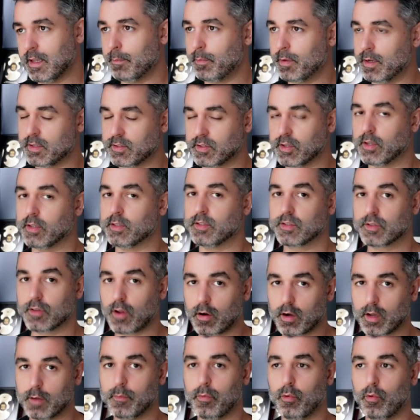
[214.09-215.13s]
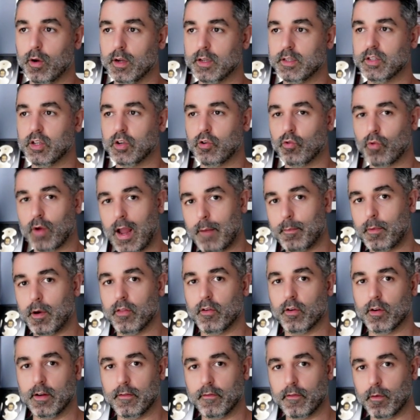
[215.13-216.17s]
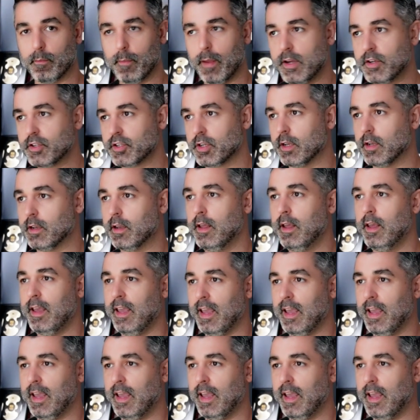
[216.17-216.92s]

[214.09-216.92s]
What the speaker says: but it's a good starting point to grab other information